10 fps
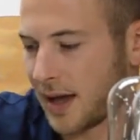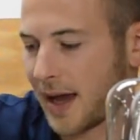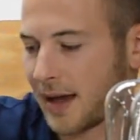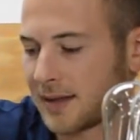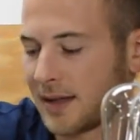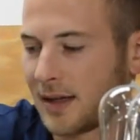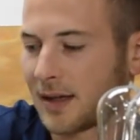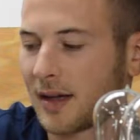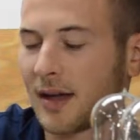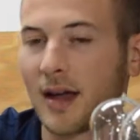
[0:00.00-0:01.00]
antique
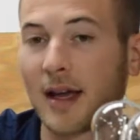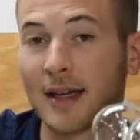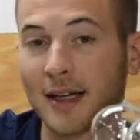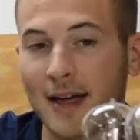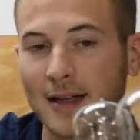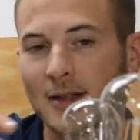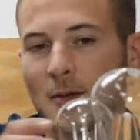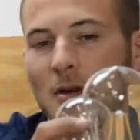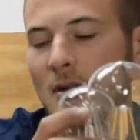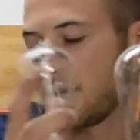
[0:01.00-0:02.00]
incandescent
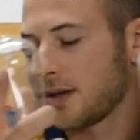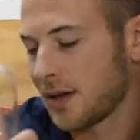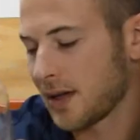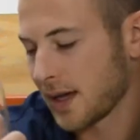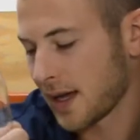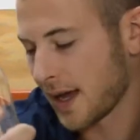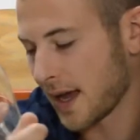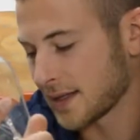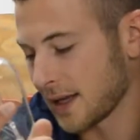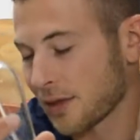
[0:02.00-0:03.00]
one,
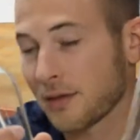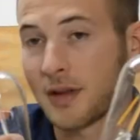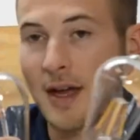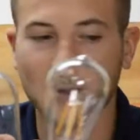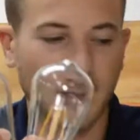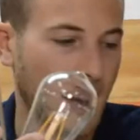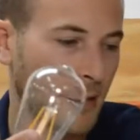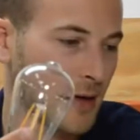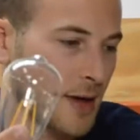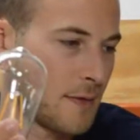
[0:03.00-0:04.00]
has a 3,000
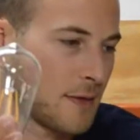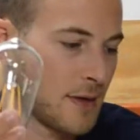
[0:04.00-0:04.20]
hour life,